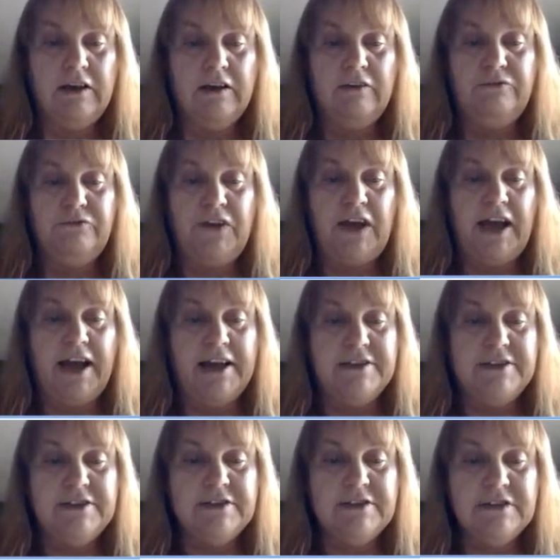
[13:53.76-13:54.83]

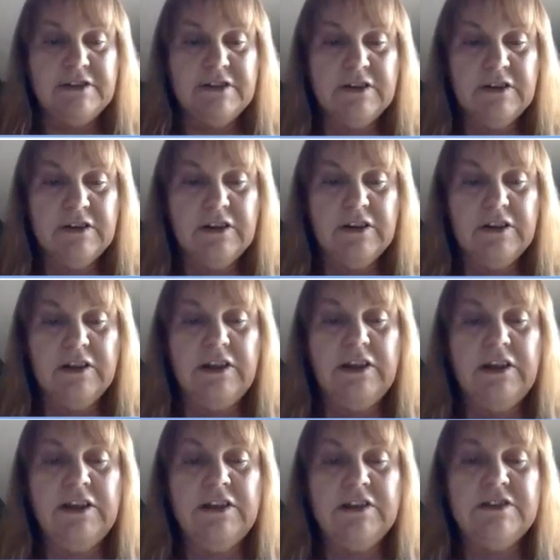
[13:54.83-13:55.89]
Fats,
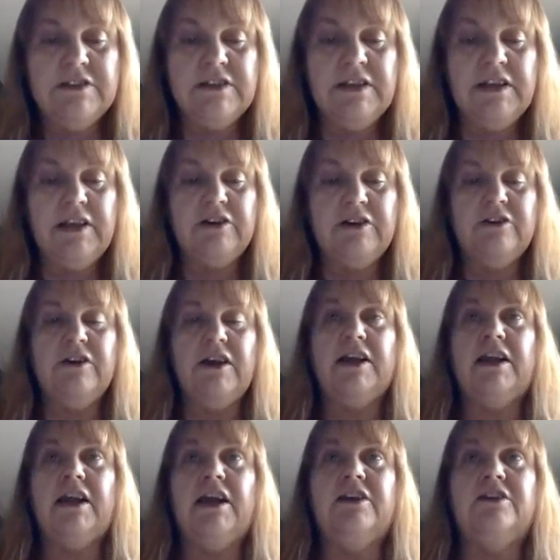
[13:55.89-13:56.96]
insulator
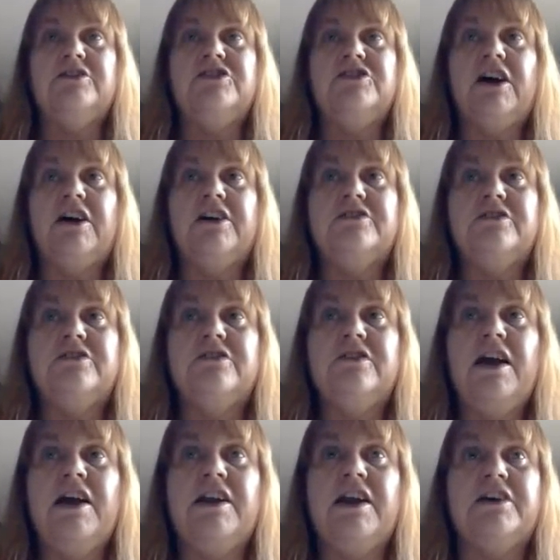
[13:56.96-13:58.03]
and energizer.
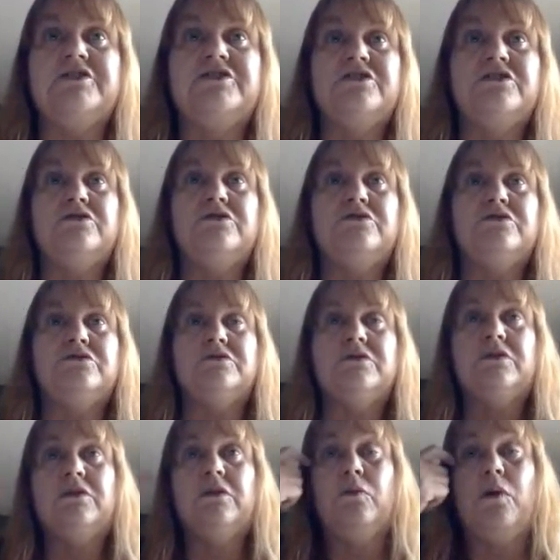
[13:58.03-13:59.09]
And as you
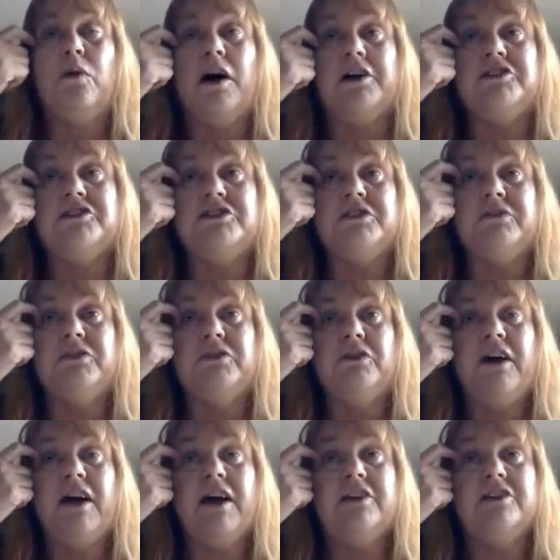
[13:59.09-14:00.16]
watched, if you
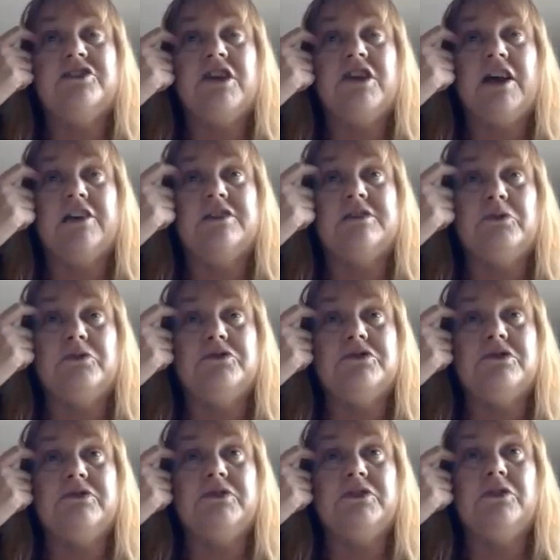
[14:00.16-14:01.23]
had a chance, most
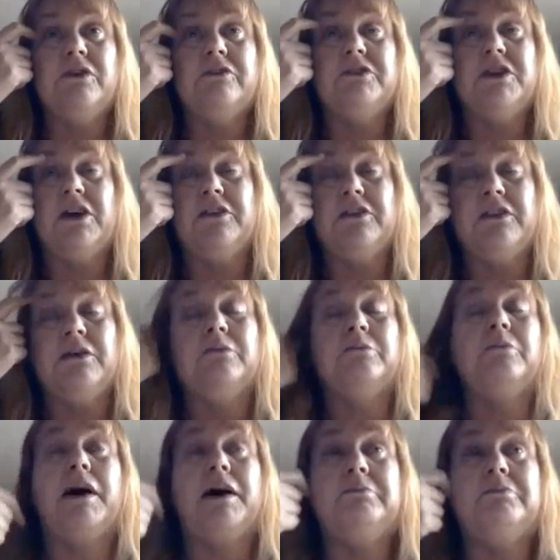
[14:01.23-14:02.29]
of you have done the
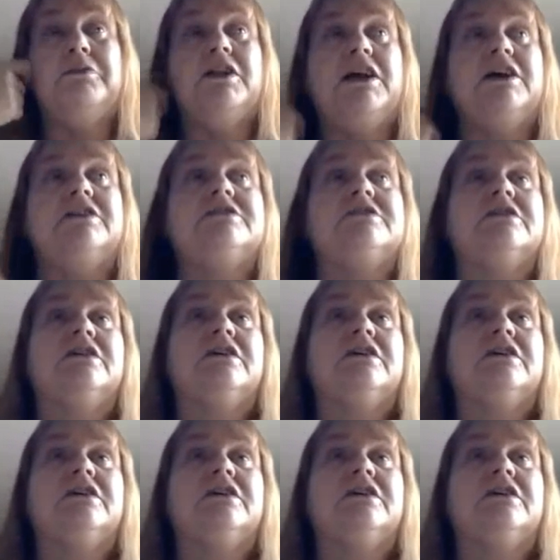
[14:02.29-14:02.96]
My Plate.